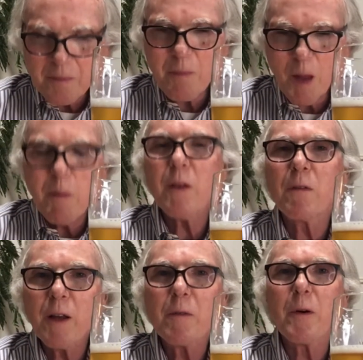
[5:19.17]
But the
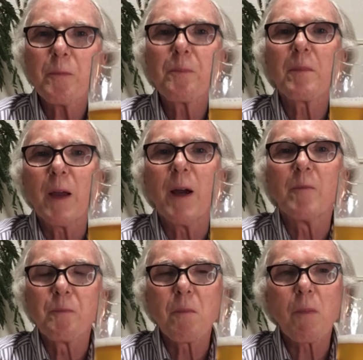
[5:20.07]
flavor, yeah.
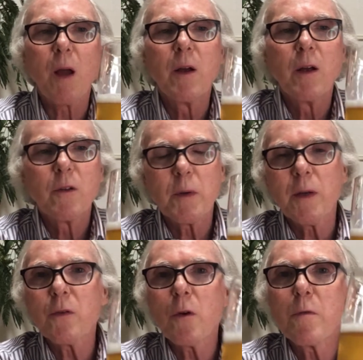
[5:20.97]
So we get
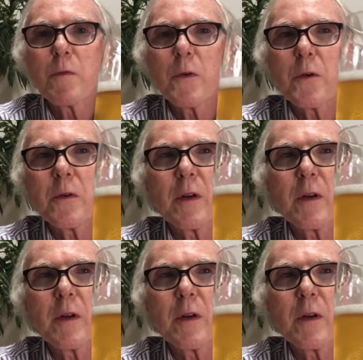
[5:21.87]
stone fruit,